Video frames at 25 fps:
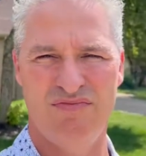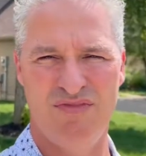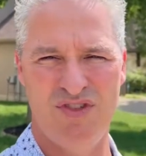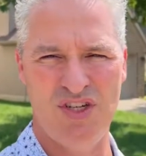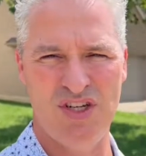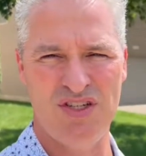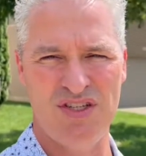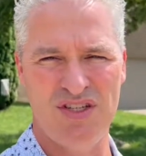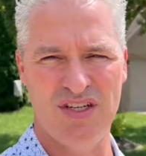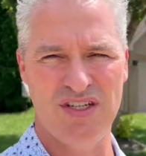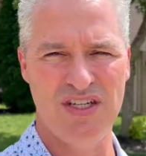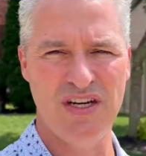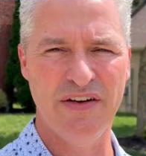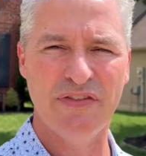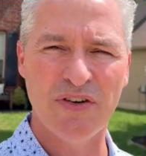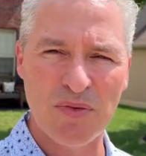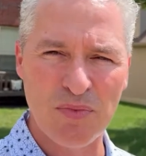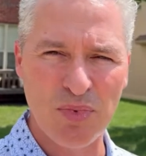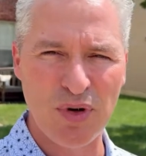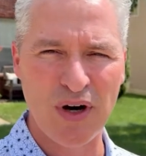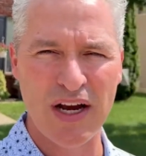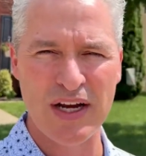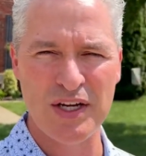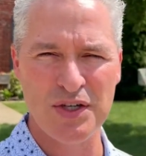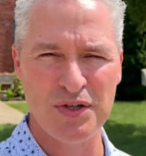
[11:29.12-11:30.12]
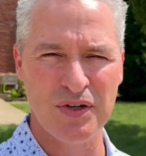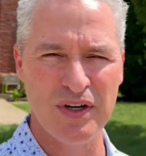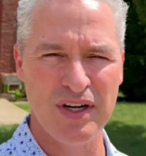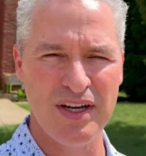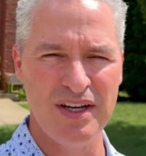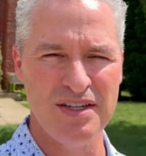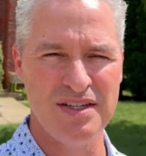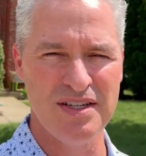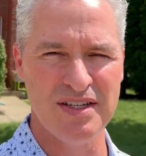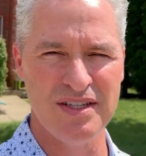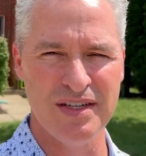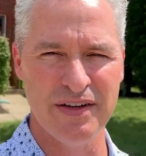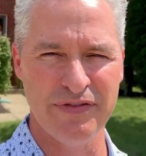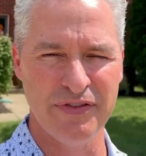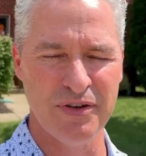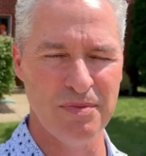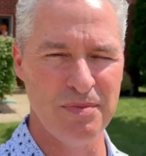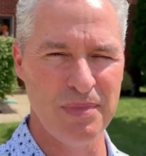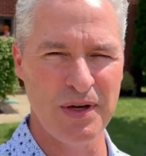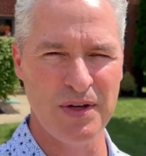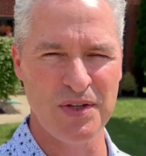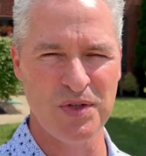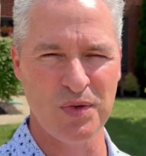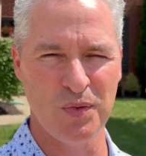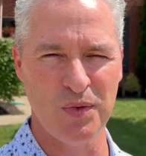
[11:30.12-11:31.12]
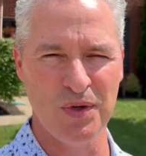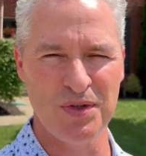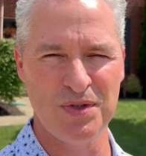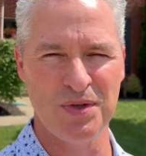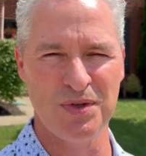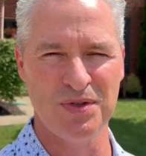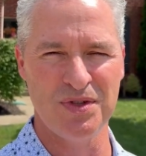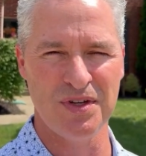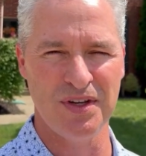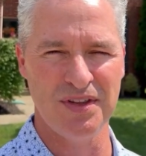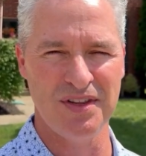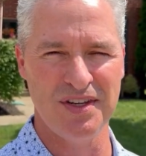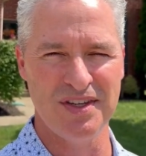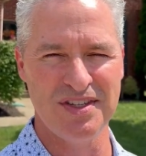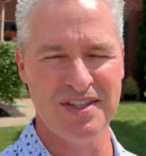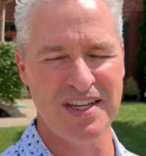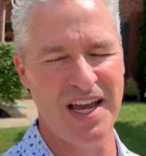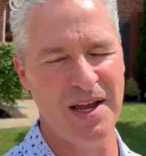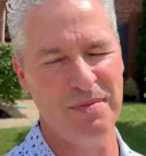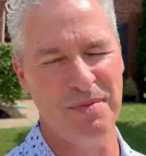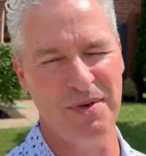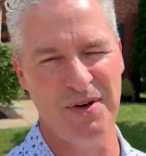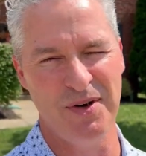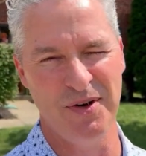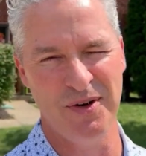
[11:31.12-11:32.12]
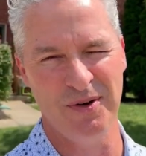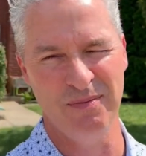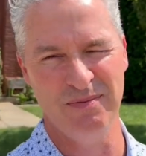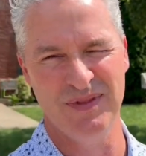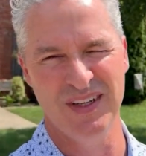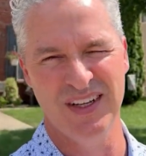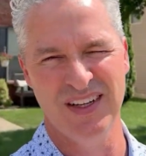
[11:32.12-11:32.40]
just a different price range and different bells and whistles on this type of home.